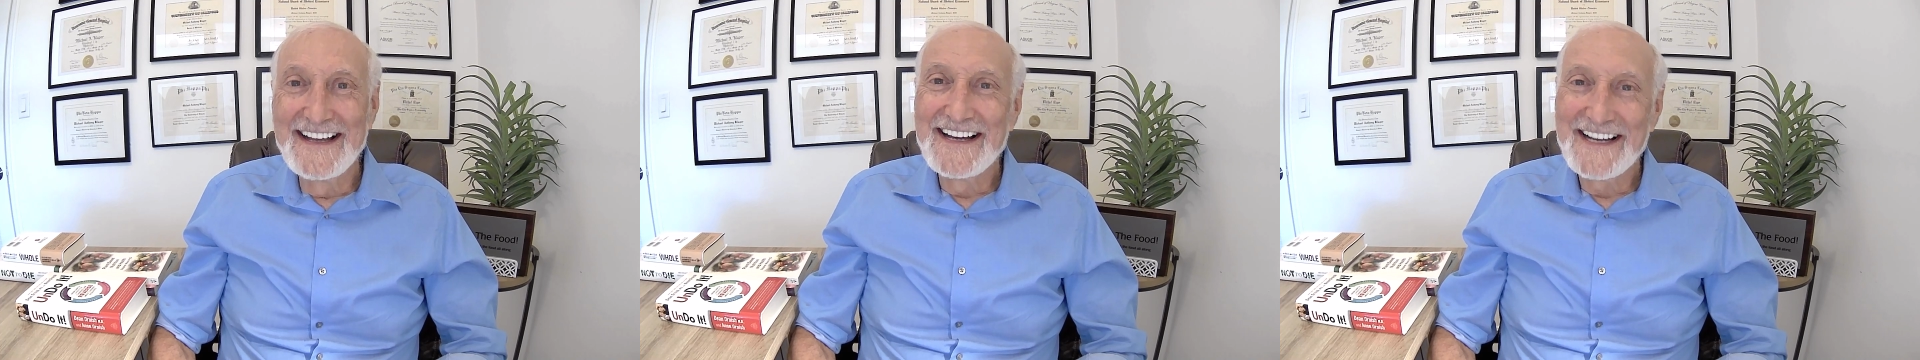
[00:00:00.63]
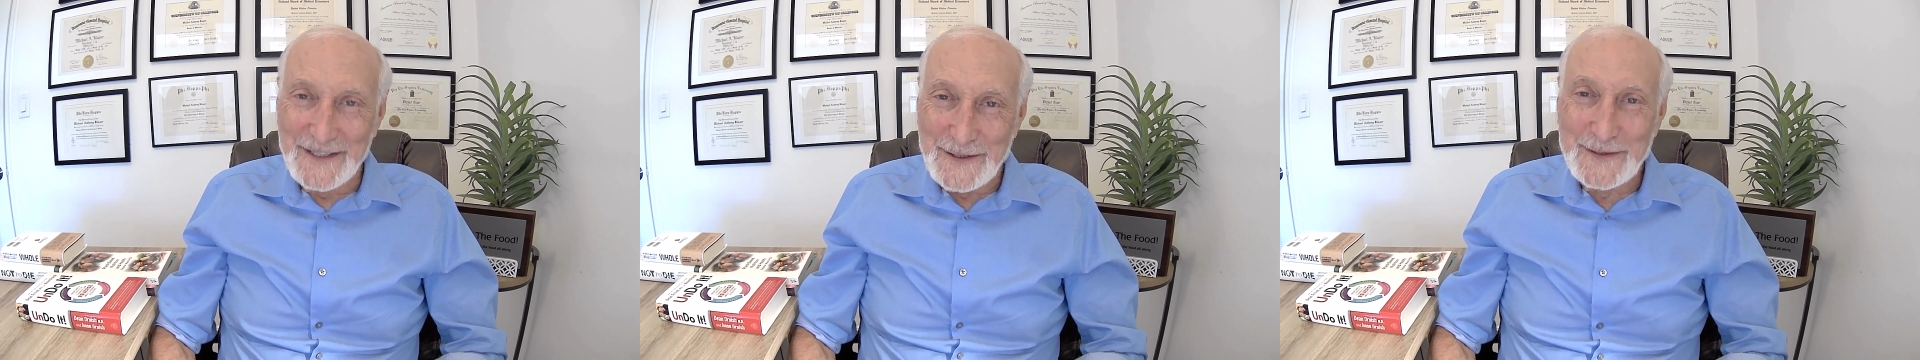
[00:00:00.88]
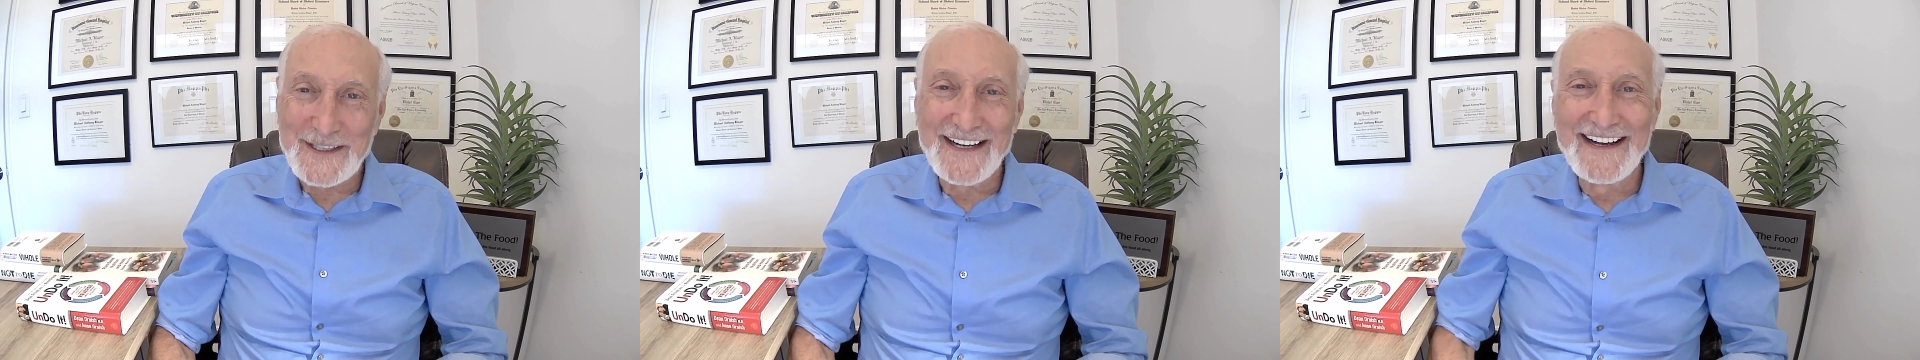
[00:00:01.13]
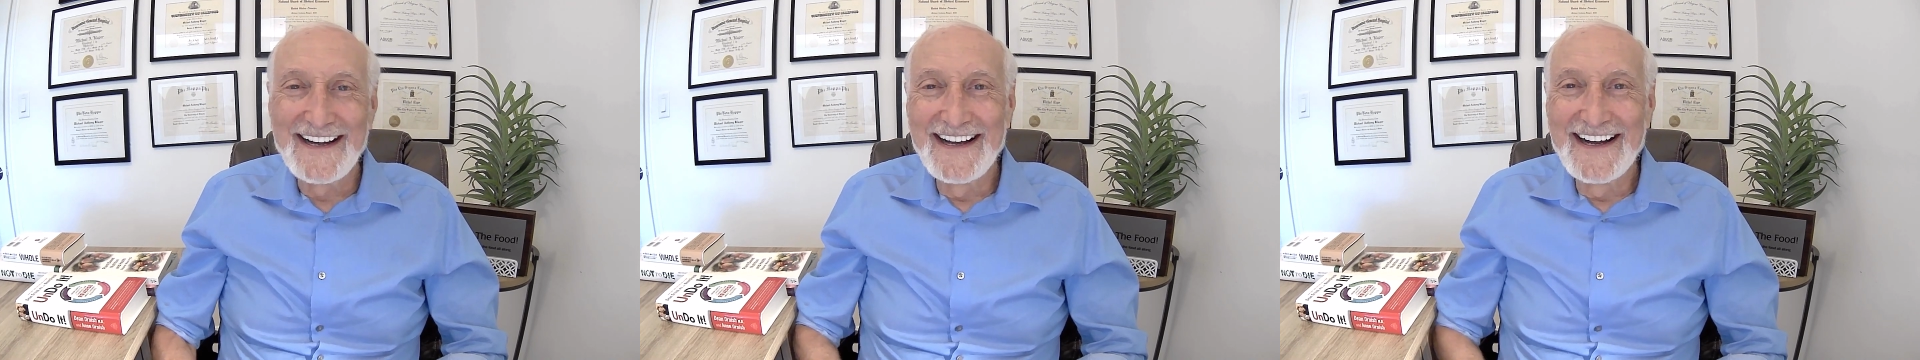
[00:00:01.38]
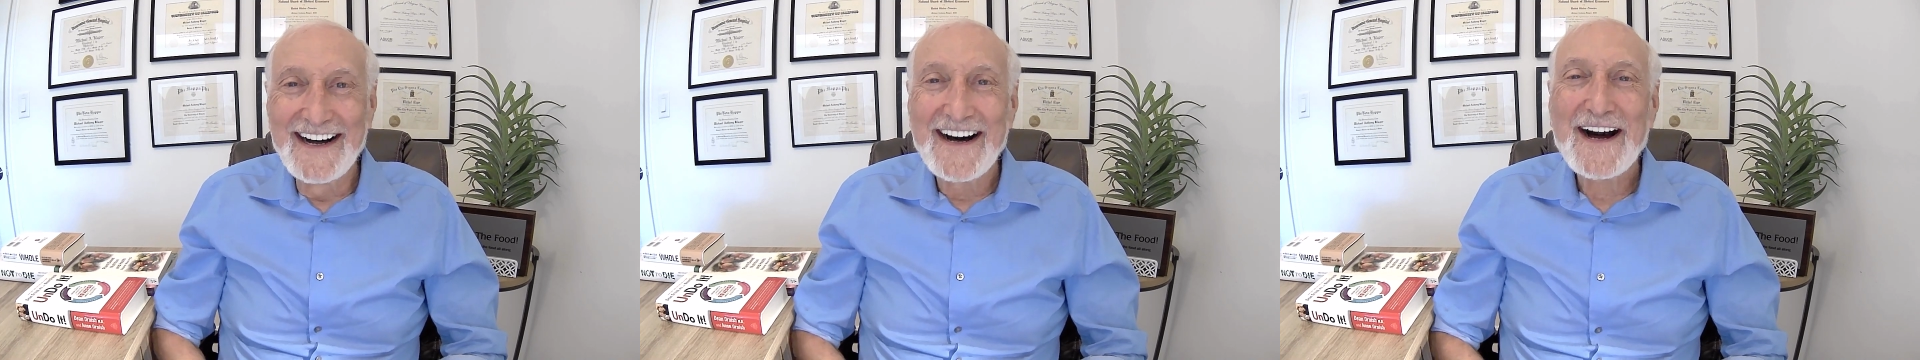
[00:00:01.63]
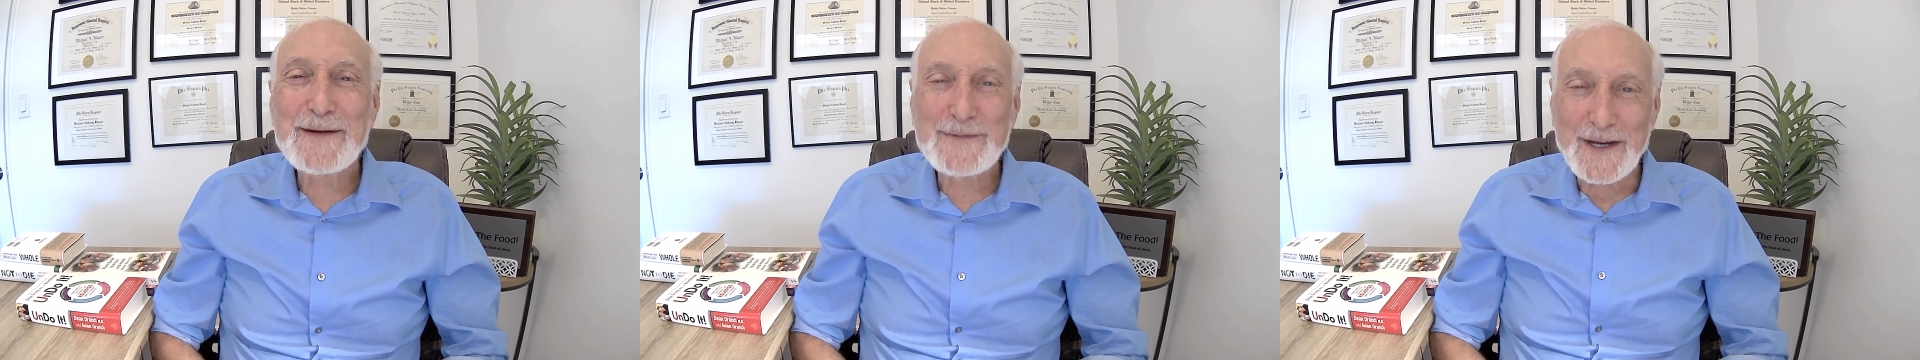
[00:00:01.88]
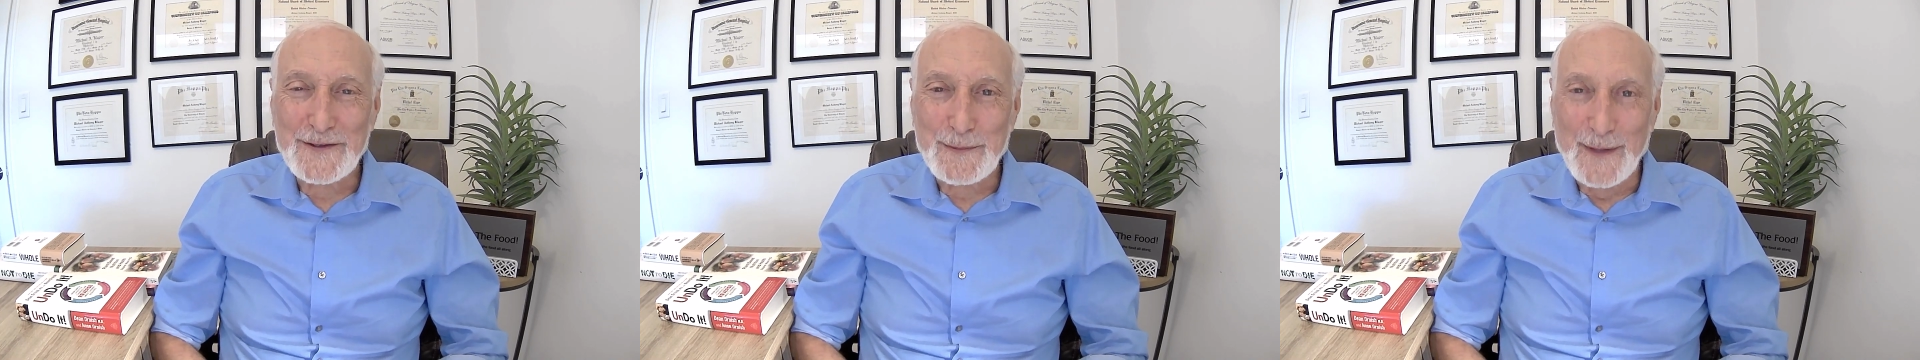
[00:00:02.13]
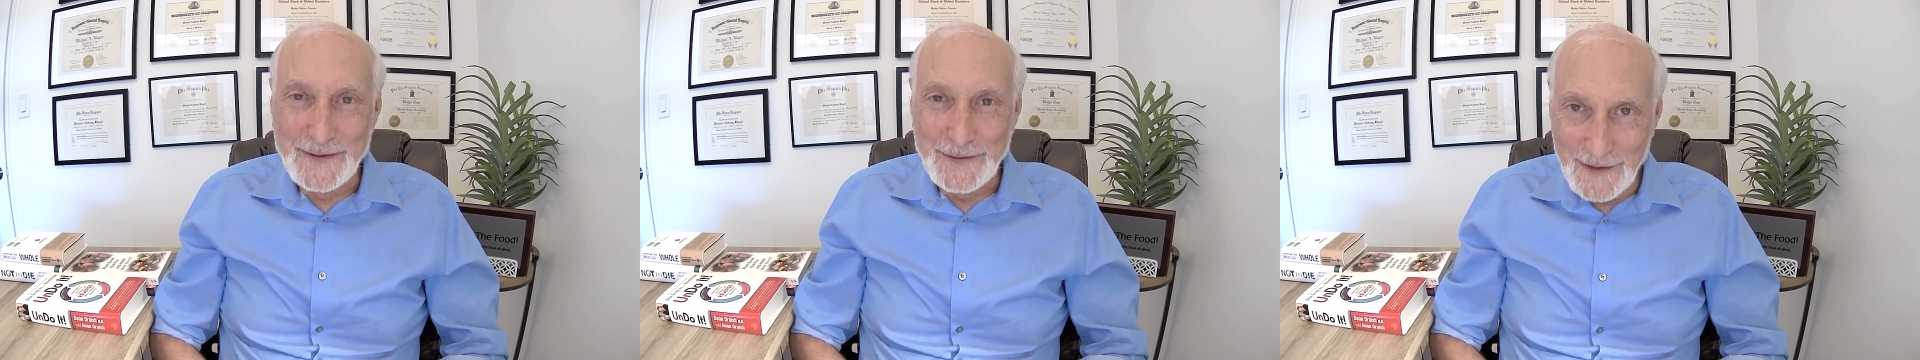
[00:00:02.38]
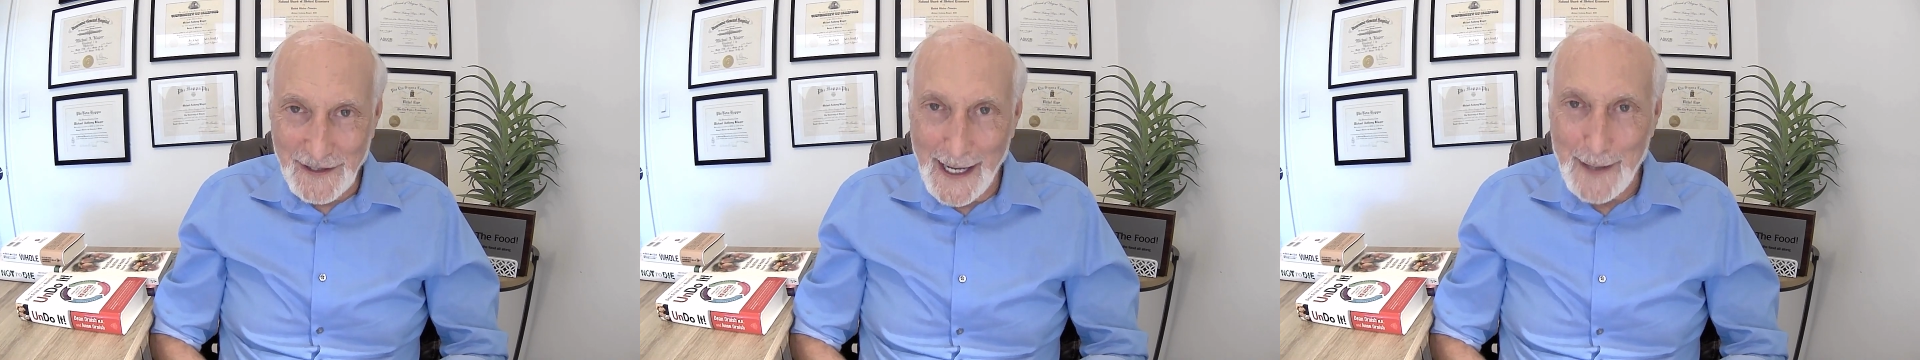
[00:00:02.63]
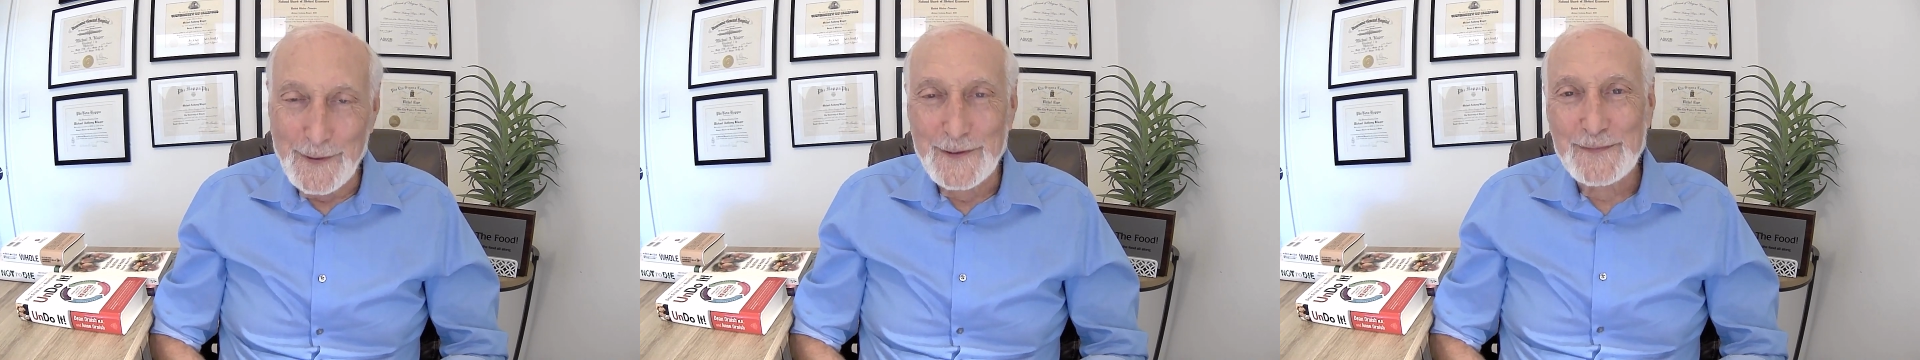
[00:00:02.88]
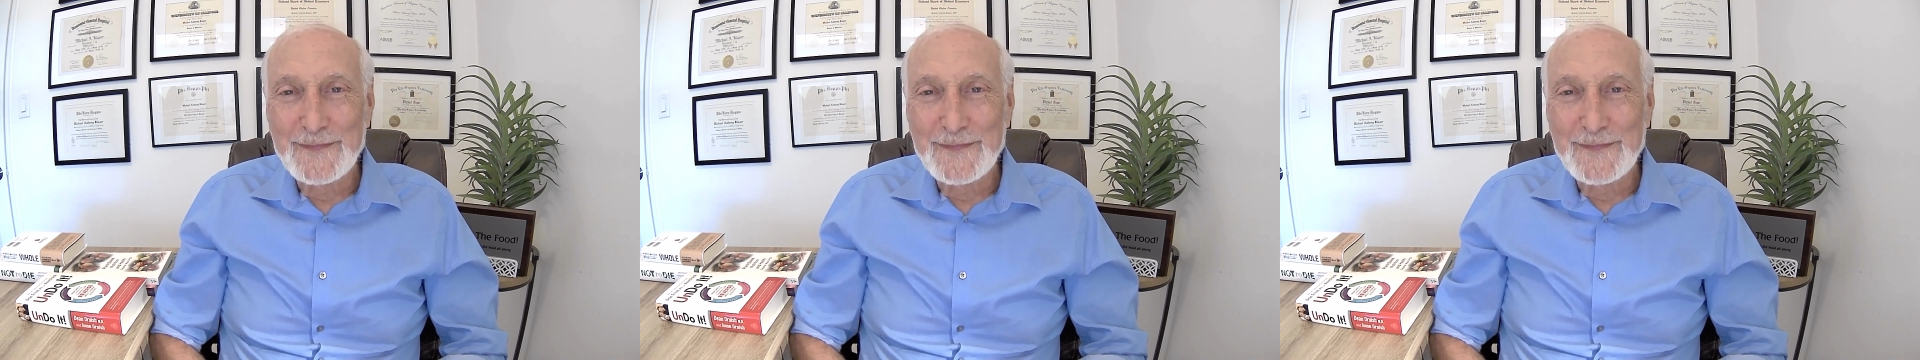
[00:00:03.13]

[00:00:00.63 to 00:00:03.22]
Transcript: Hello, I'm Dr. Michael Klaper,